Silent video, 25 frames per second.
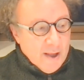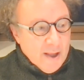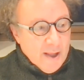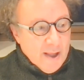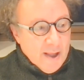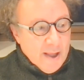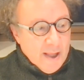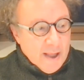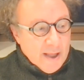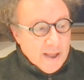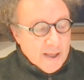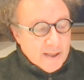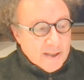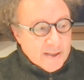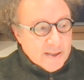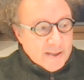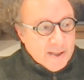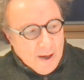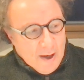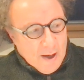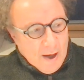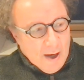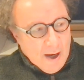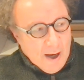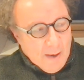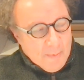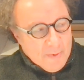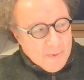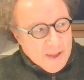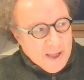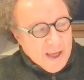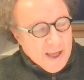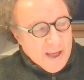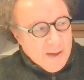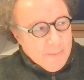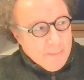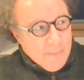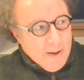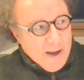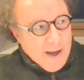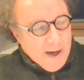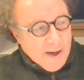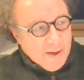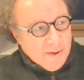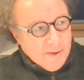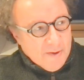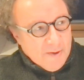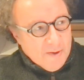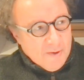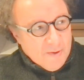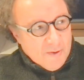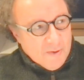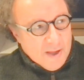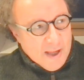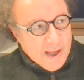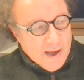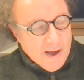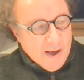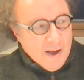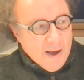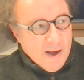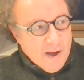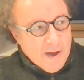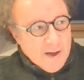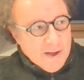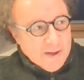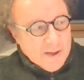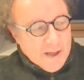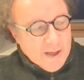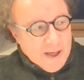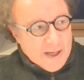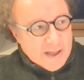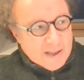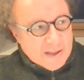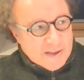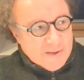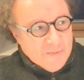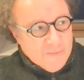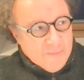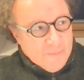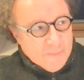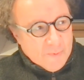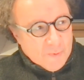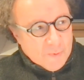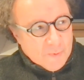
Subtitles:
is I'm thinking back to the early days of